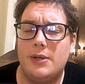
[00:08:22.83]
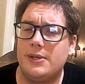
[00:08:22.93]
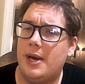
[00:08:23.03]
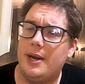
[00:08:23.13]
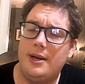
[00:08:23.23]

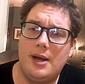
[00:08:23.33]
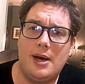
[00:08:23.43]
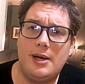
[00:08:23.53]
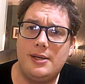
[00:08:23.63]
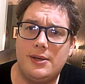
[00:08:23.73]
It's got a
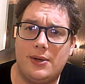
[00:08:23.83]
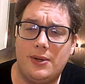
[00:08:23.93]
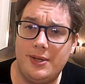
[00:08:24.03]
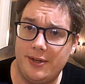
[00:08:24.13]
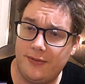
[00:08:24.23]
nod to
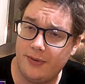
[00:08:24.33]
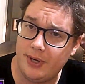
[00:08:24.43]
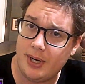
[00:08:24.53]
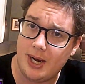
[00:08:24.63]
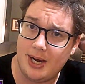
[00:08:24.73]
all
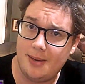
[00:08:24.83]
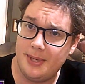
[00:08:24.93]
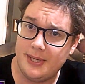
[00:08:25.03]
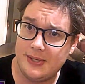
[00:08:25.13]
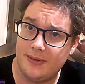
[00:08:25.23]
different
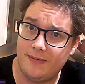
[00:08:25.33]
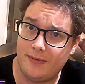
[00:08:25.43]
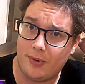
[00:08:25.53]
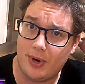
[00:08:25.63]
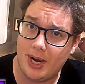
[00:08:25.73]
comics
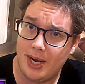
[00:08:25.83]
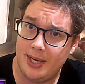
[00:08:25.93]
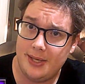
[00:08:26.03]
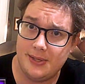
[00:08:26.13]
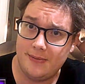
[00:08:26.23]
and
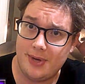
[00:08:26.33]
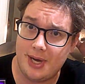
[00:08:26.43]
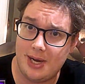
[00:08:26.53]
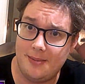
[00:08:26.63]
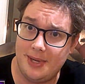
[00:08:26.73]
varieties of
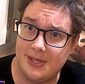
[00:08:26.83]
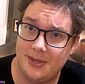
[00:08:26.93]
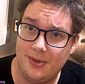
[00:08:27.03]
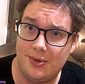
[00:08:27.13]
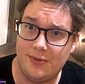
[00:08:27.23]

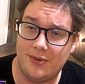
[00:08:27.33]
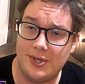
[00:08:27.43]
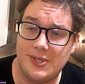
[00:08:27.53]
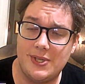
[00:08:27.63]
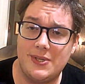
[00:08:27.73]
comics and
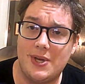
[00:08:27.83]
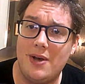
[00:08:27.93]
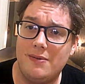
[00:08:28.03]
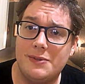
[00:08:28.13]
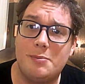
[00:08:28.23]
universes
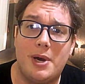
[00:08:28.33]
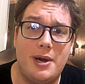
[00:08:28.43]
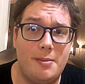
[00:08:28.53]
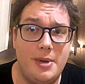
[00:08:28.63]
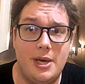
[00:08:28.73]
of
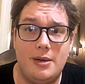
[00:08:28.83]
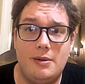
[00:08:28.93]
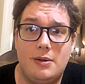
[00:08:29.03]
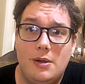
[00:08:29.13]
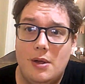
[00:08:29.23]

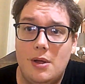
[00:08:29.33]
Spider-Man